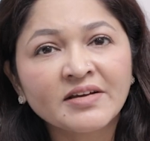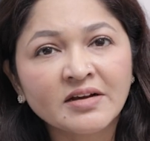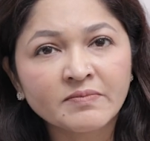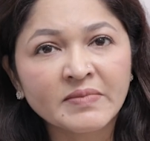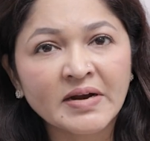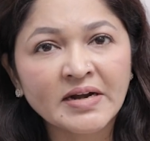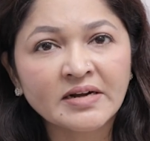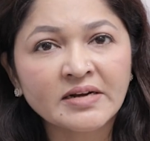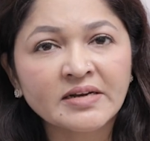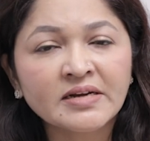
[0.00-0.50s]

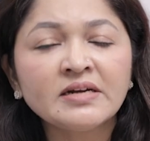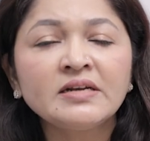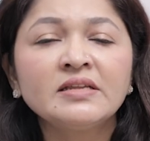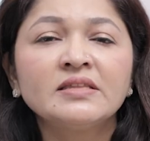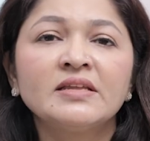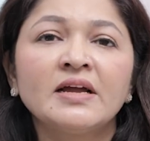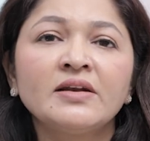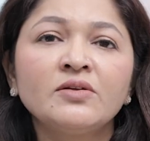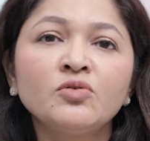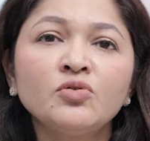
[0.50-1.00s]
recommended
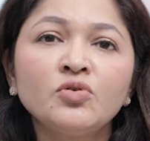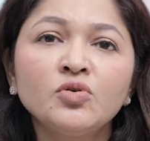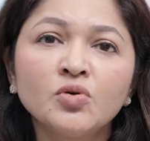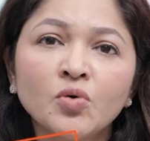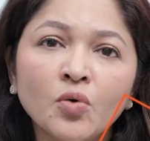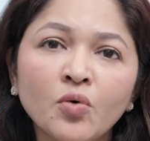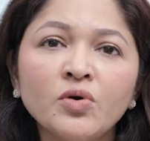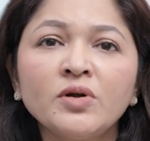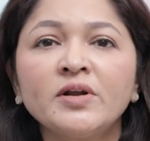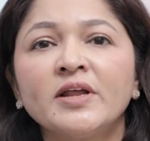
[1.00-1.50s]
that you
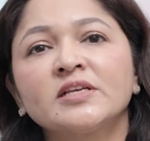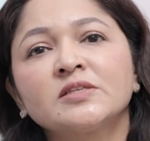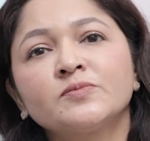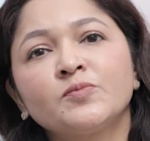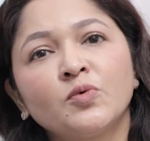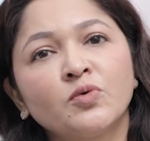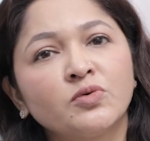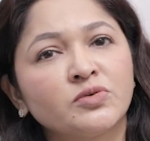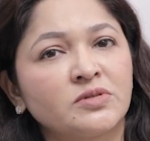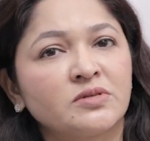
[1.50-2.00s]
don't
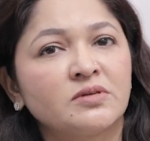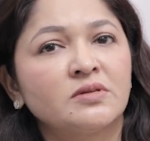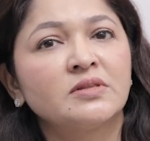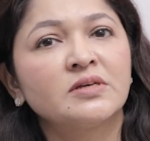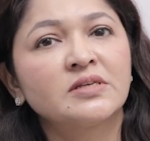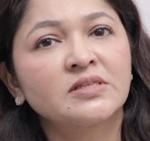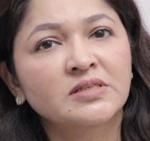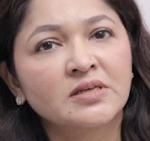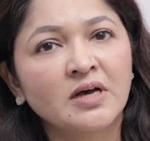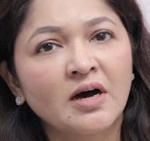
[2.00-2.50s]
expose
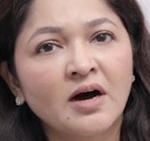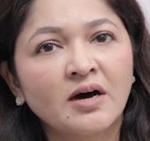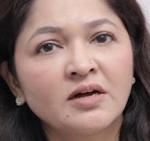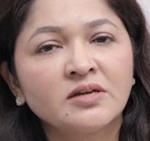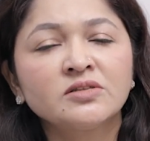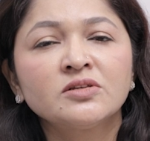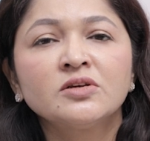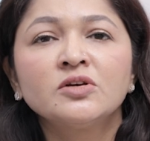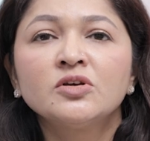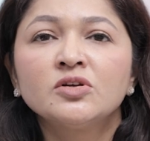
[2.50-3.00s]
the
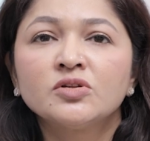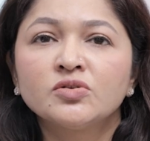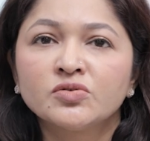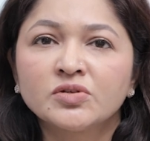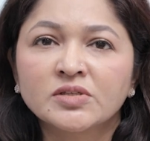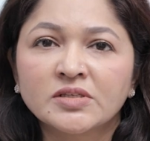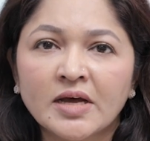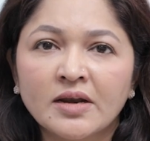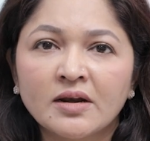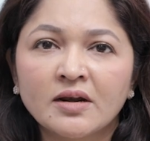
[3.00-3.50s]
scars
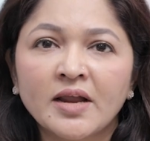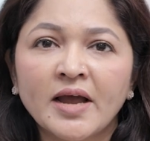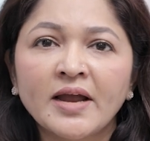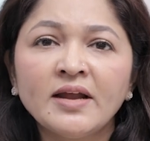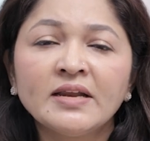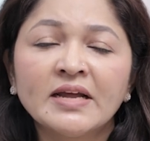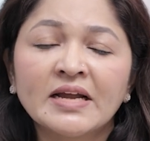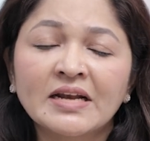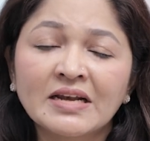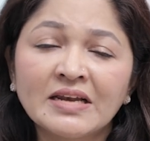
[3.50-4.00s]
to
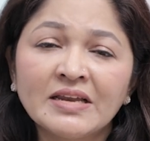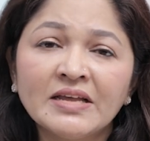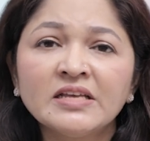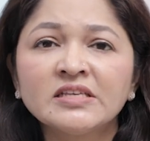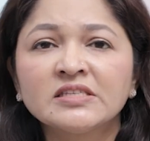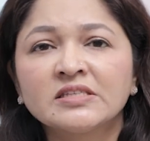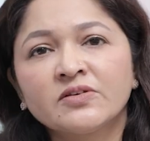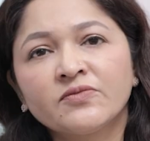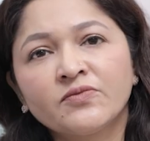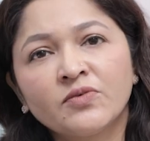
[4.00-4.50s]
sunlight at
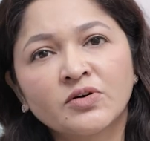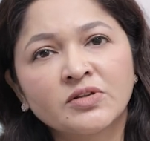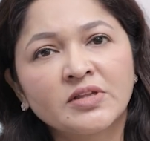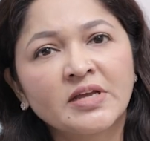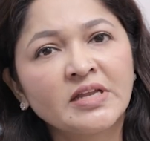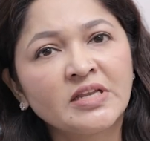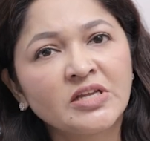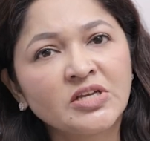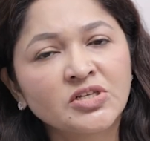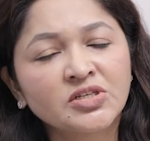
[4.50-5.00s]
least for
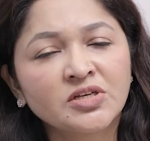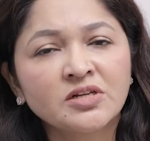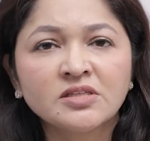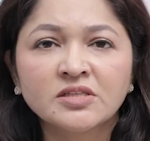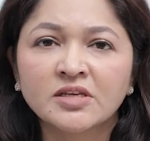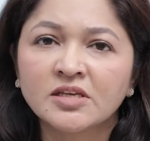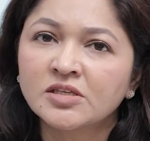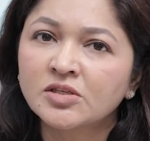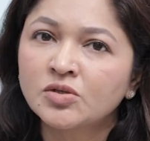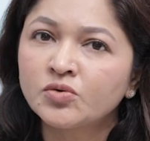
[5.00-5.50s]
the initial
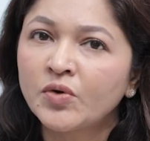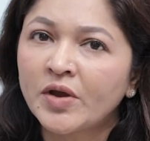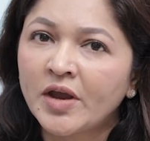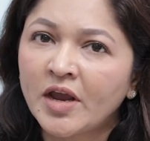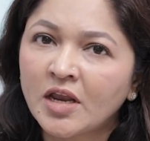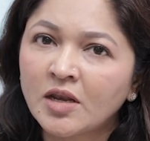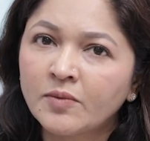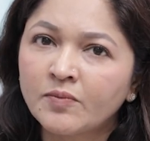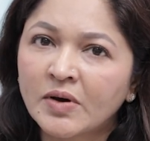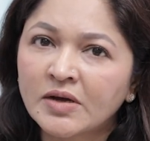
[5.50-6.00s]
6 to
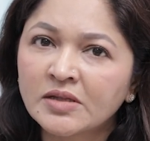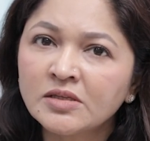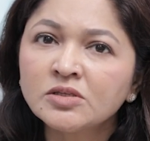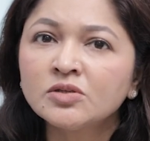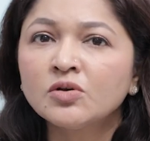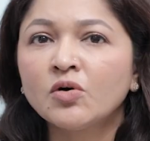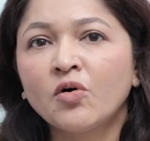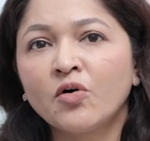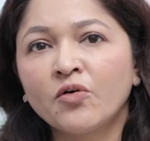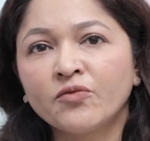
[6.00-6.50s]
8
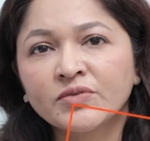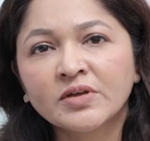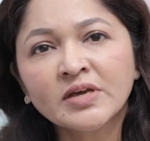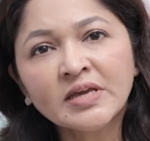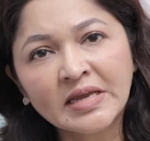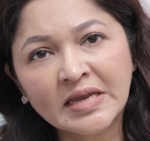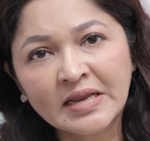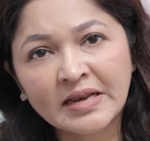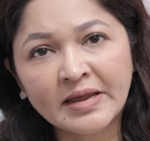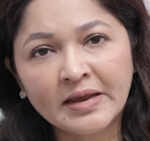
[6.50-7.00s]
months of the
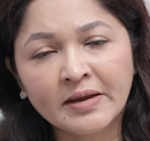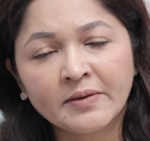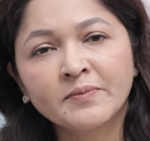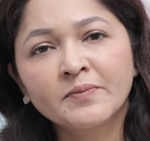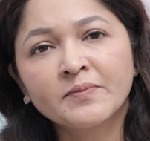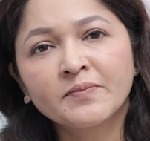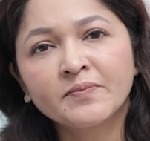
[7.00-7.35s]
healing.